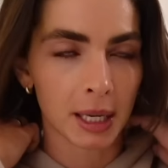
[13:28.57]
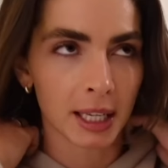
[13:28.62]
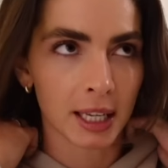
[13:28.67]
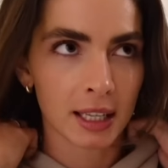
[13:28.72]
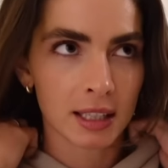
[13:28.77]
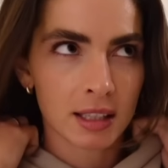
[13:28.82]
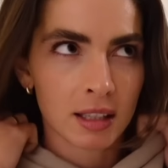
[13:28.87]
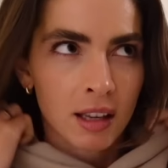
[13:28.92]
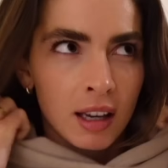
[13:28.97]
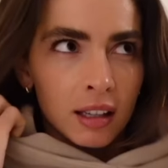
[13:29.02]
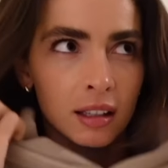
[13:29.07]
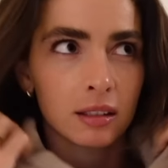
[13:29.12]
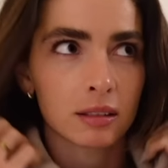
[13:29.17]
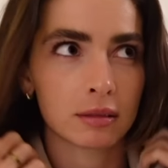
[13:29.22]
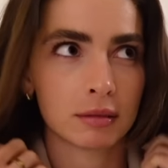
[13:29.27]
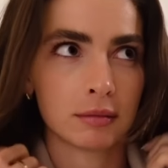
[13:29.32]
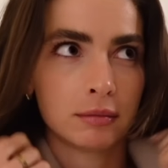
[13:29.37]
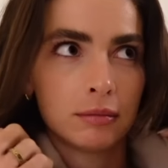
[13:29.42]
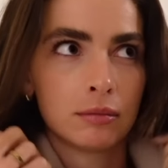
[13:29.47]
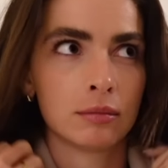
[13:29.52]
it gets like
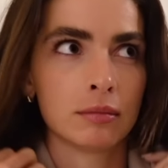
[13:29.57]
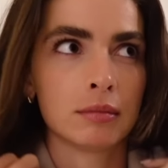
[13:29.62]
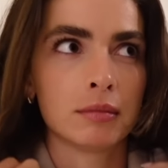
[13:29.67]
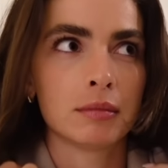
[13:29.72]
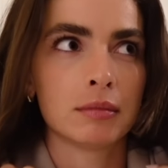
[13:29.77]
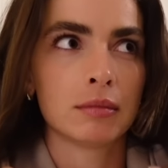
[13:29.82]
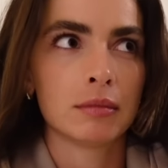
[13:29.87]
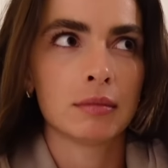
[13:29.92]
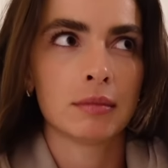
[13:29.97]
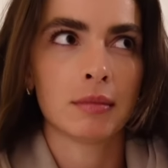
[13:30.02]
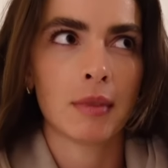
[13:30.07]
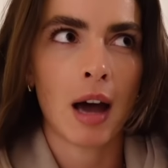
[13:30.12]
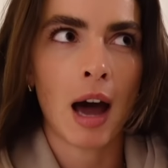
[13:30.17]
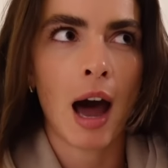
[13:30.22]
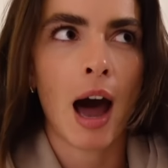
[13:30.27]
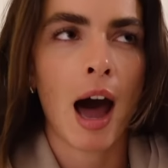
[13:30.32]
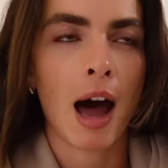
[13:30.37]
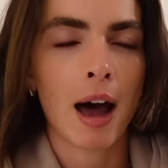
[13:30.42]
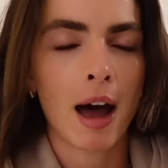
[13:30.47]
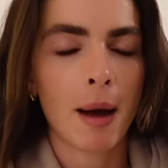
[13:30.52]

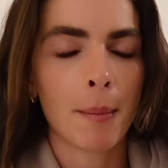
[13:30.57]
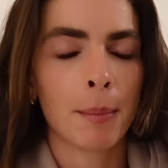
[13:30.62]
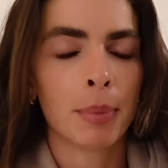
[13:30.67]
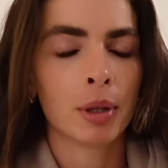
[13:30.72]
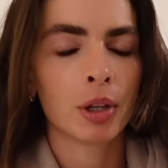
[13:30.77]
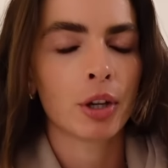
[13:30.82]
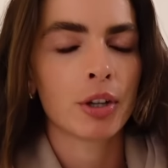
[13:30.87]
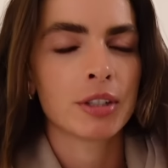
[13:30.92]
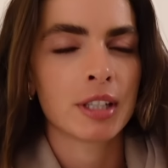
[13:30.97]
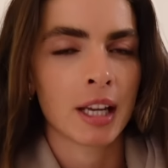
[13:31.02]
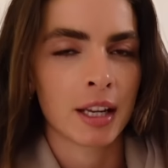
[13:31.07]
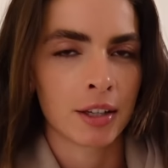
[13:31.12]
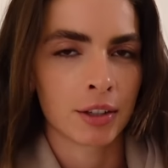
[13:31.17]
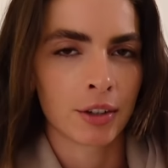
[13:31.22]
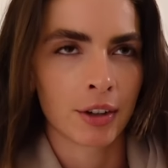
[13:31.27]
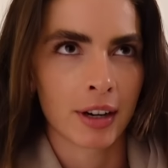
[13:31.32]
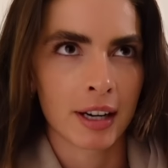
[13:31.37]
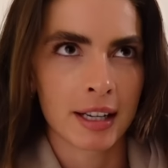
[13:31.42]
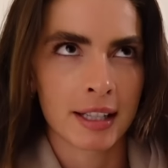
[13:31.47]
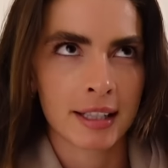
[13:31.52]
below 10
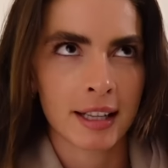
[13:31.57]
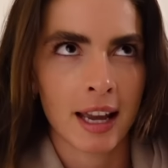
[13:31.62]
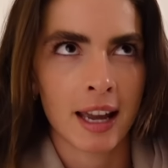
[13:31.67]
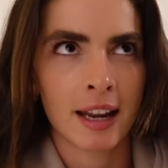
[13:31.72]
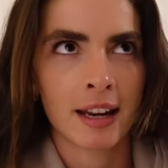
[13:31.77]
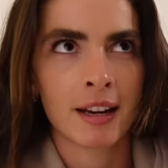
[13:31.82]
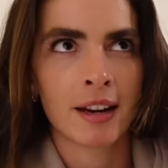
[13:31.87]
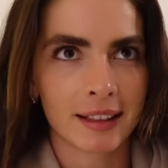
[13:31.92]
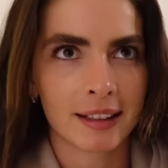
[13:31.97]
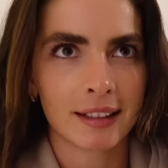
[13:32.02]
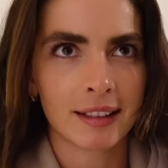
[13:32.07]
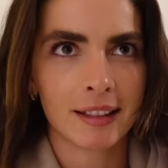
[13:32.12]
degrees, and